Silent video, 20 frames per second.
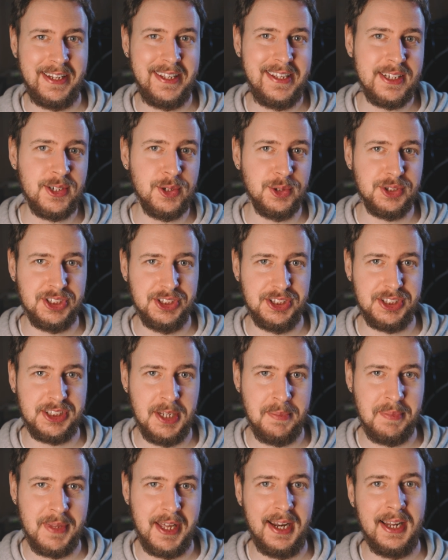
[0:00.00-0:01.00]

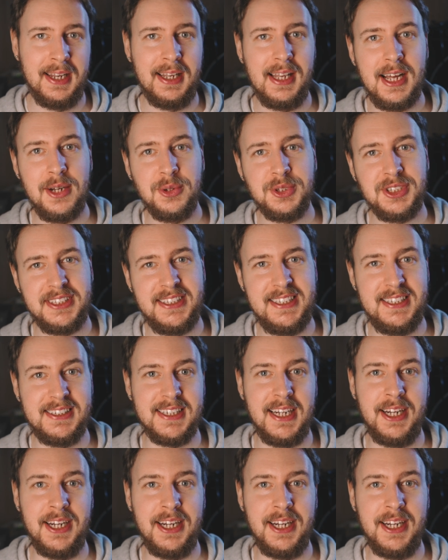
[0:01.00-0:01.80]
ecosystem that allows these